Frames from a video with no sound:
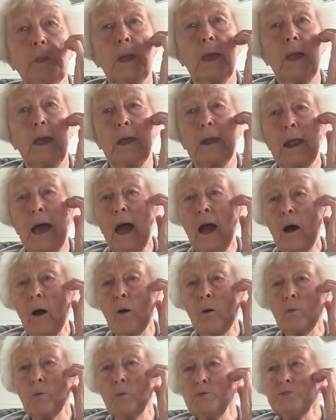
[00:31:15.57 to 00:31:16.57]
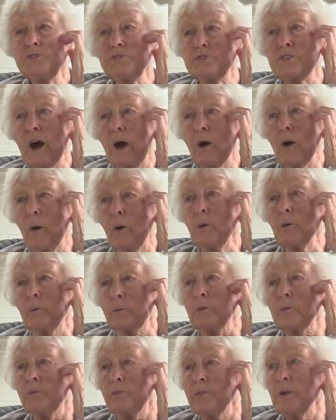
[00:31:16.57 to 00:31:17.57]
And I always thought
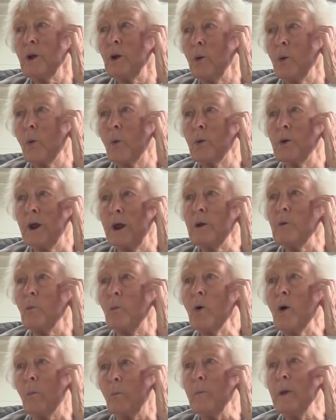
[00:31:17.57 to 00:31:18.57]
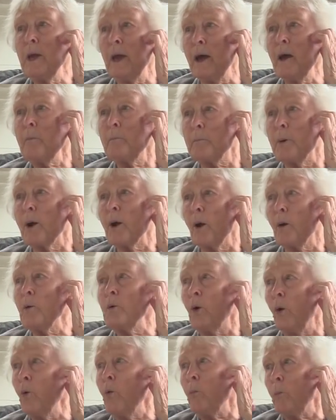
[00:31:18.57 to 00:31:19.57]
the Lord didn't want me up there
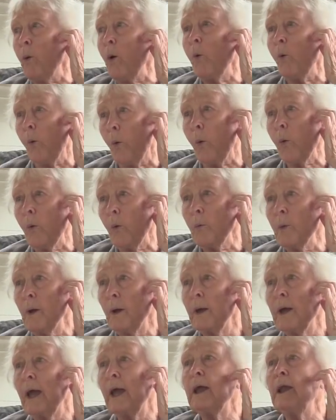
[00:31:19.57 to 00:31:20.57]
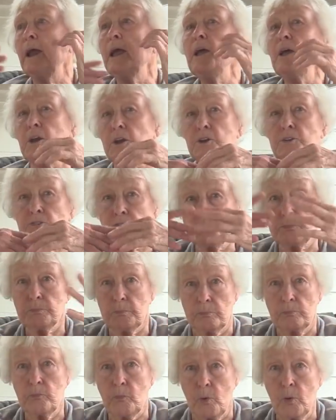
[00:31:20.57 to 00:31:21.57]
no more, and He just
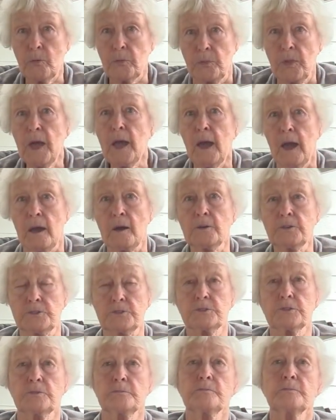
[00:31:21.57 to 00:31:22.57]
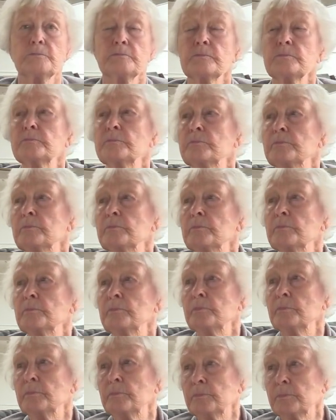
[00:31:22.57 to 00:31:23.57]
burnt the house.
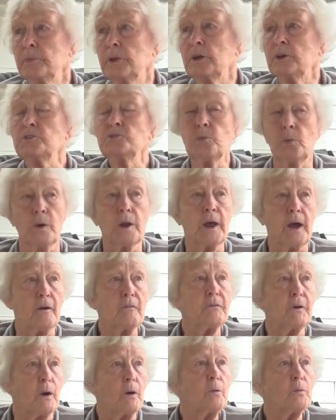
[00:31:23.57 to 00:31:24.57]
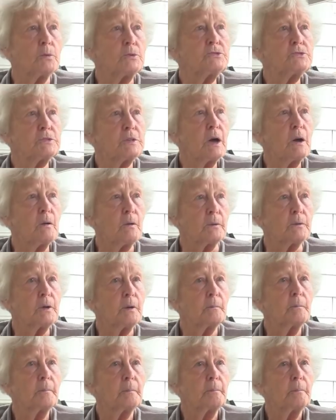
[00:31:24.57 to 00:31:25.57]
That's what I've always thought.
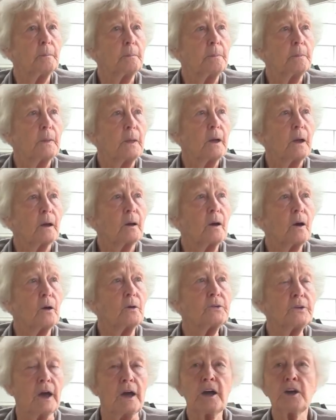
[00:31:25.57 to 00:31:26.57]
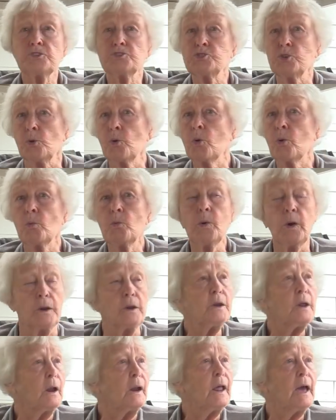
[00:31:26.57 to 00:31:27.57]
'Cause I sure
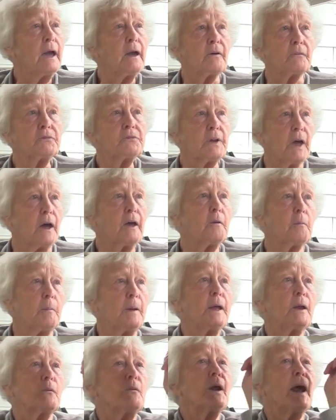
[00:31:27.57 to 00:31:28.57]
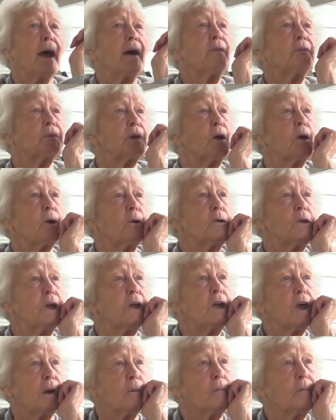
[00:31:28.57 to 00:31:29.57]
wouldn't have left. I'd have been back there
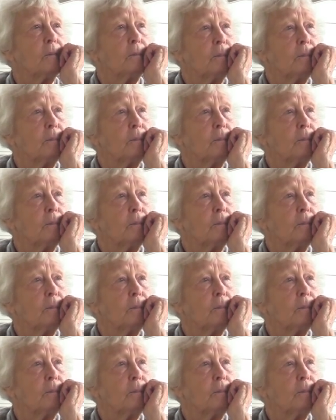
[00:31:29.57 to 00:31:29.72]
yet.